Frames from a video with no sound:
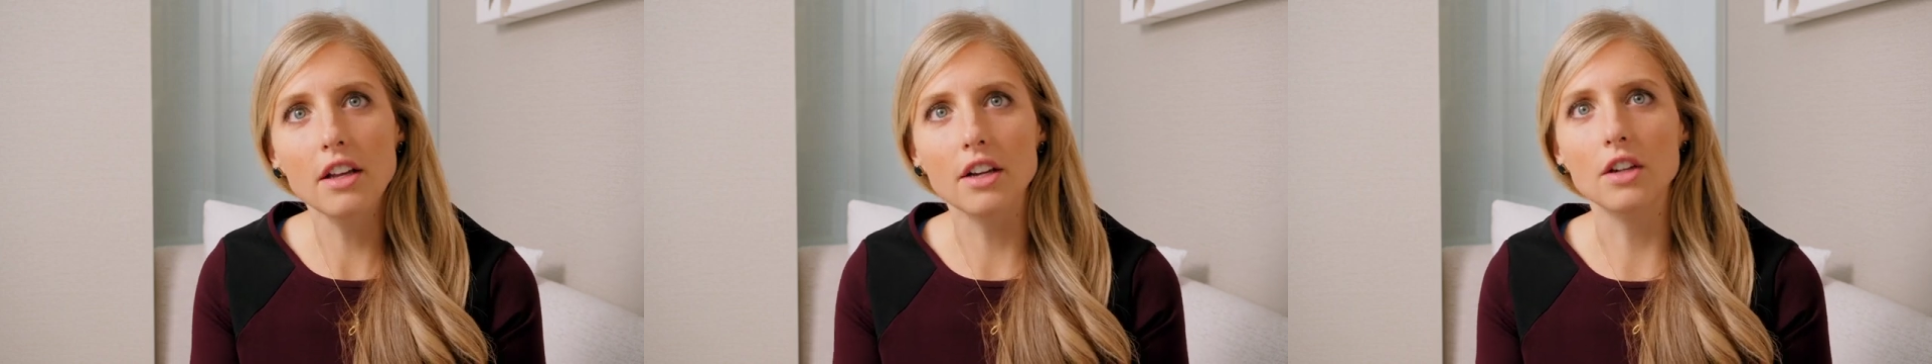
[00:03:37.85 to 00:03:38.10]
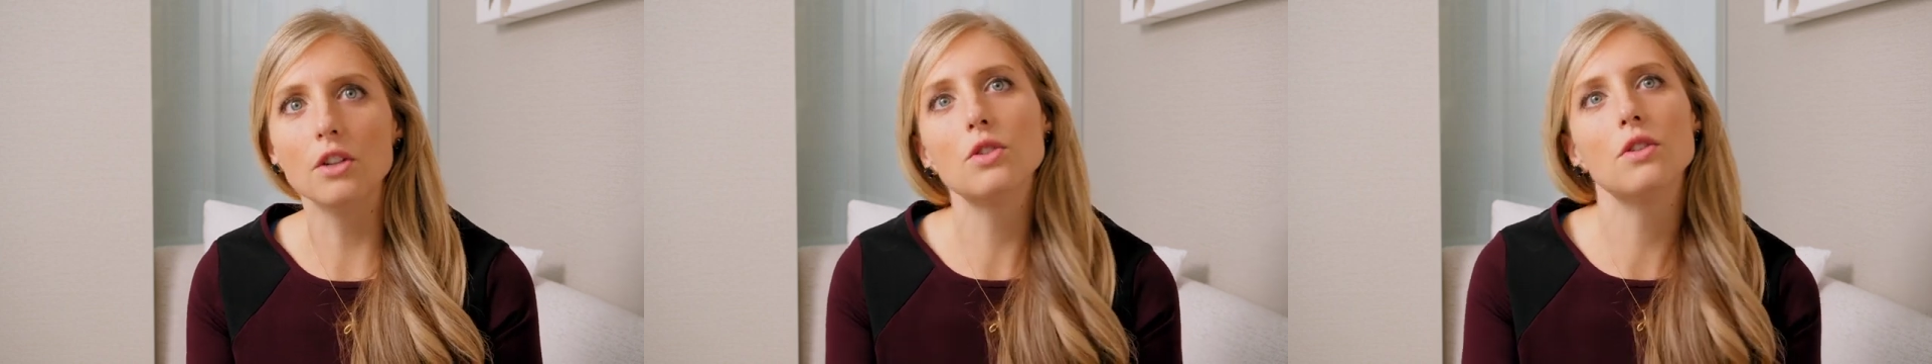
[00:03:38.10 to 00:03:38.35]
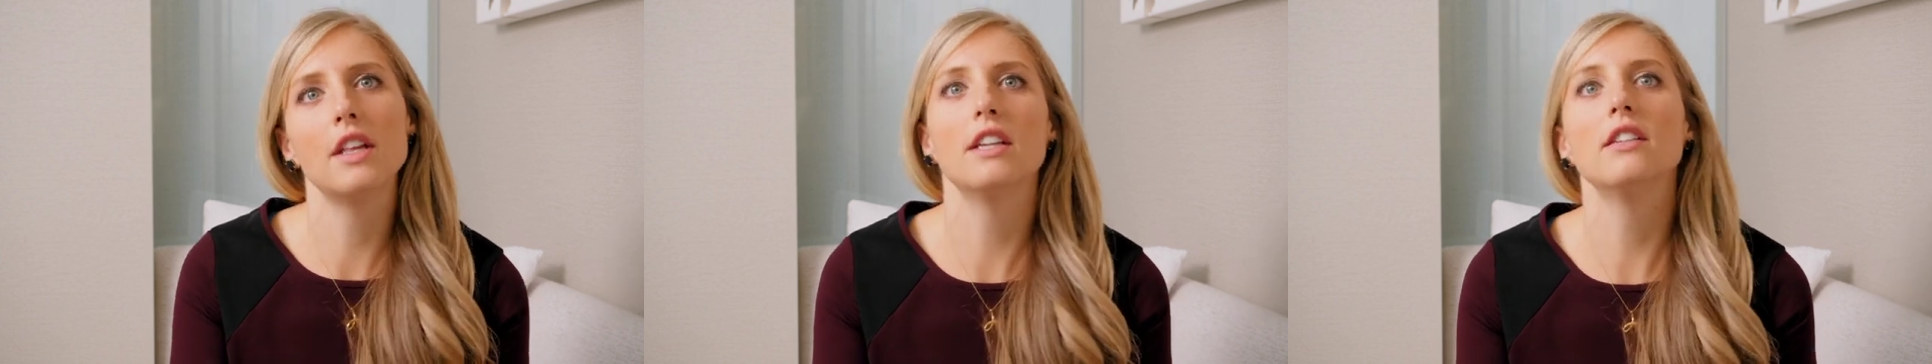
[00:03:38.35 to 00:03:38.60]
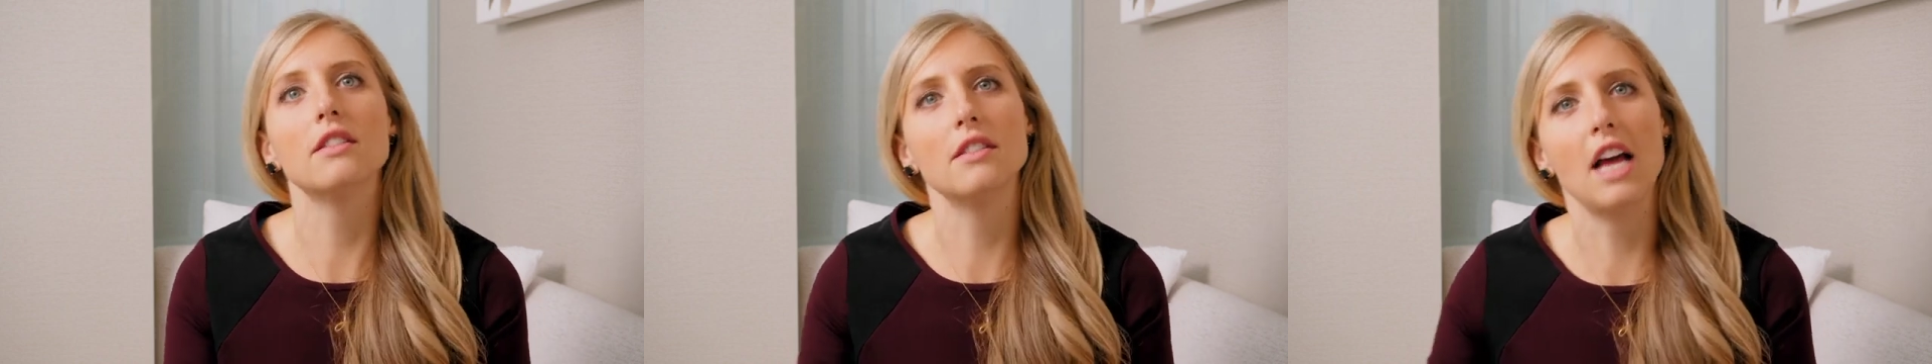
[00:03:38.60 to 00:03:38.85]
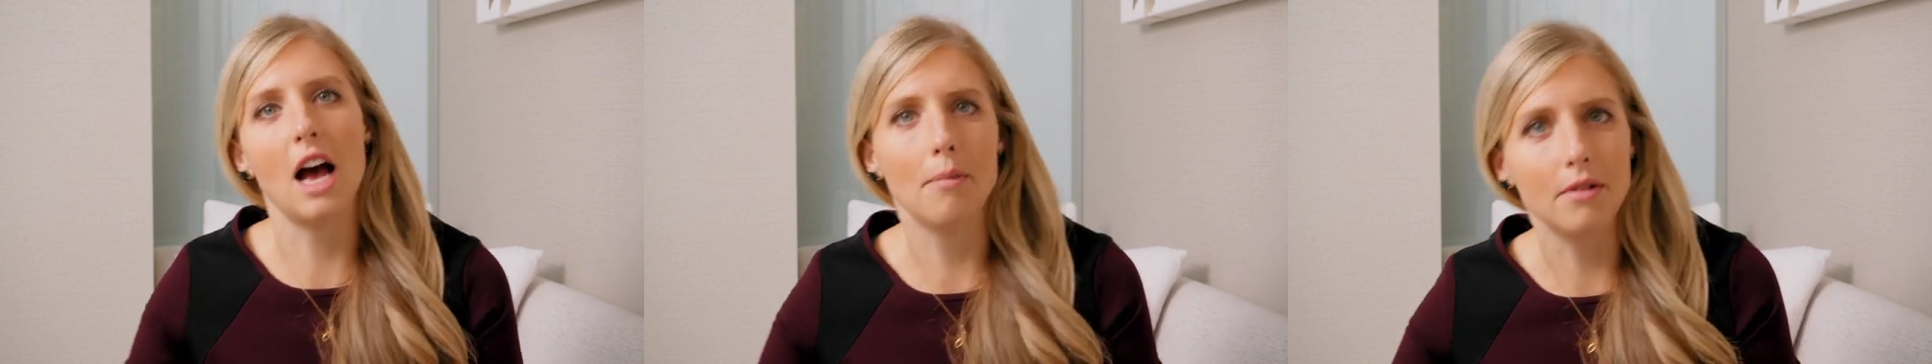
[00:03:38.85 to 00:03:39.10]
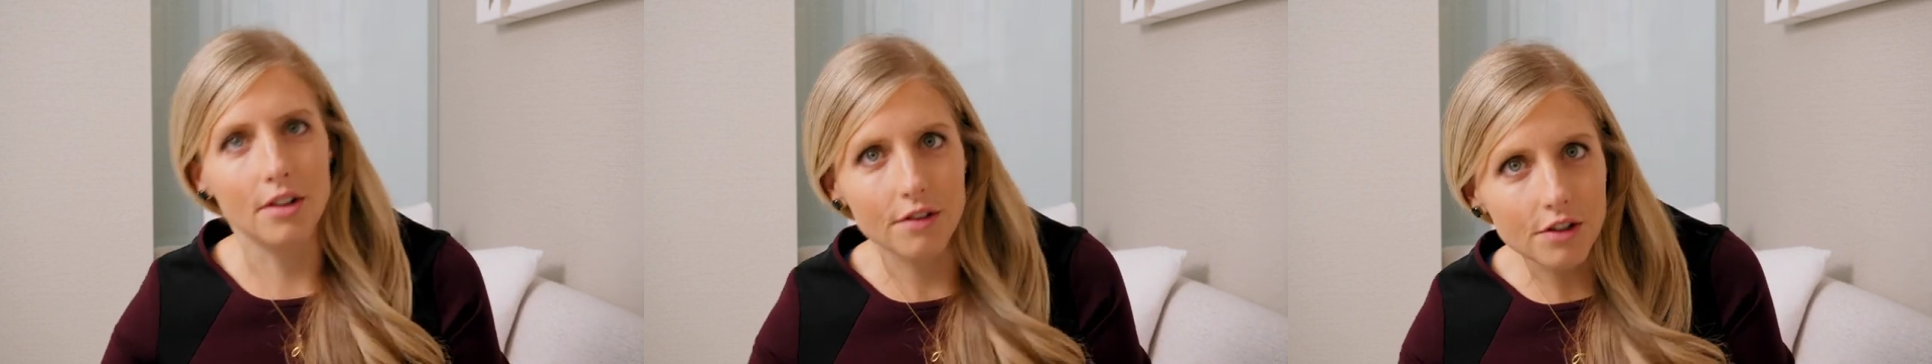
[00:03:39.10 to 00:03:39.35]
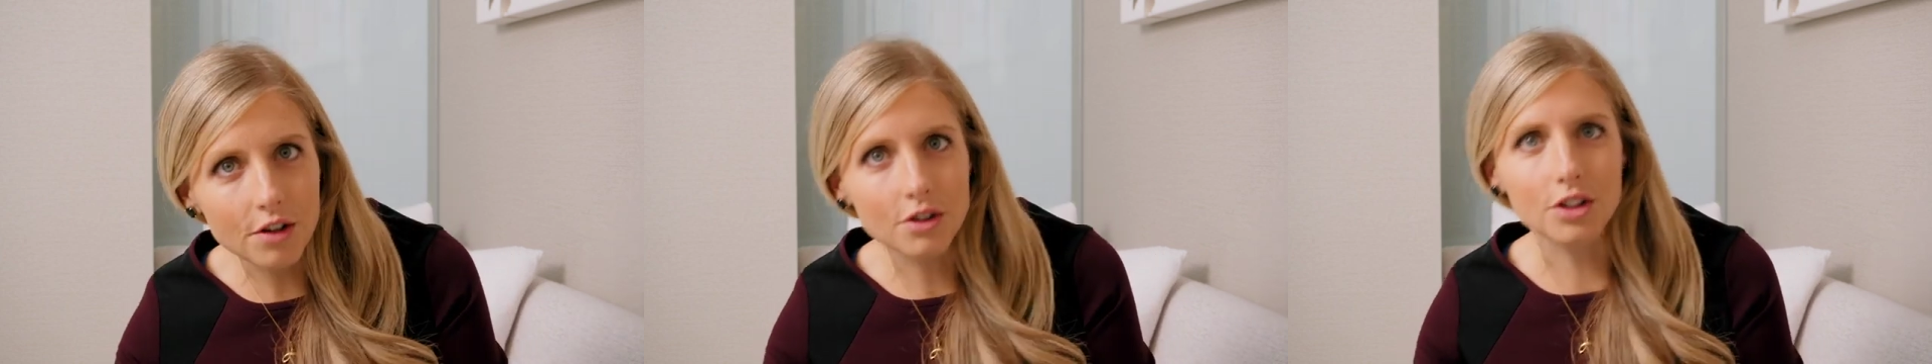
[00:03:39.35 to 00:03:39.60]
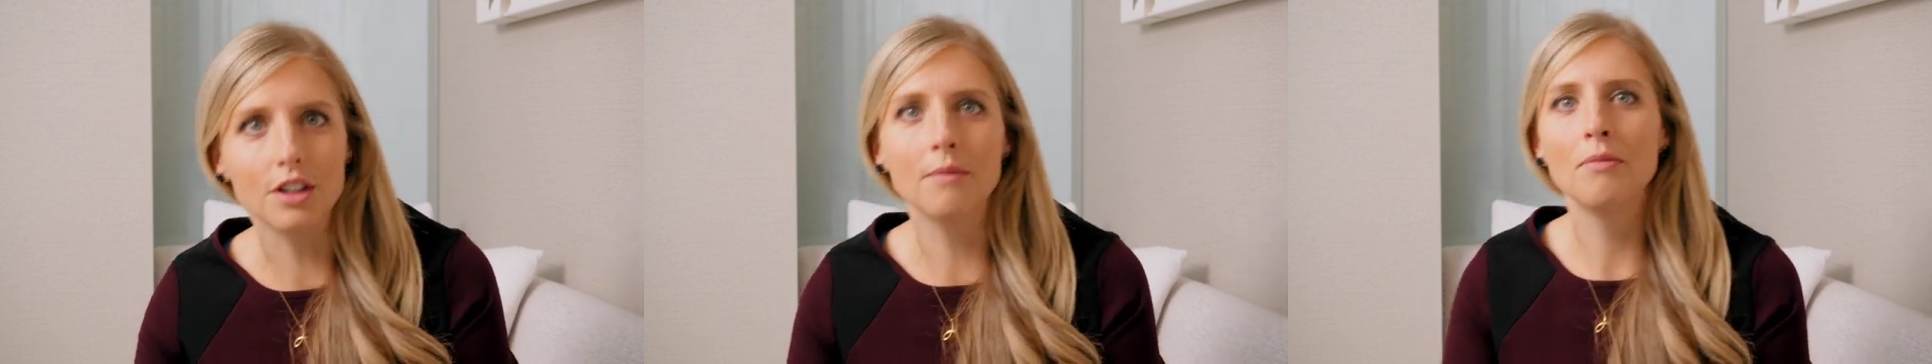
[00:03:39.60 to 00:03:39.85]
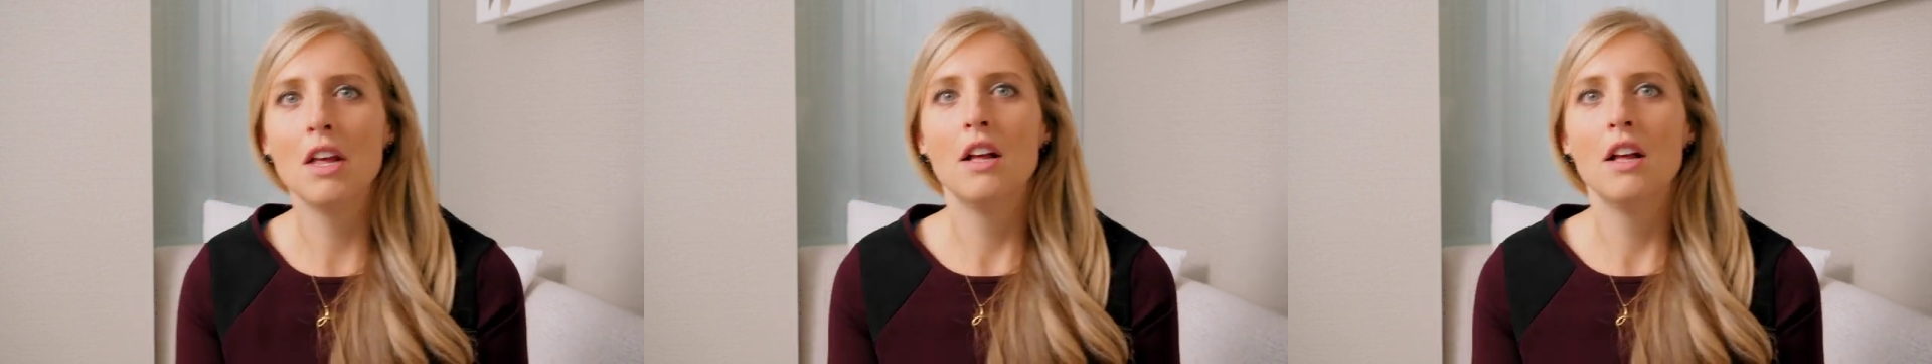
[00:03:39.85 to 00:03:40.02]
here so that it doesn't happen in the future.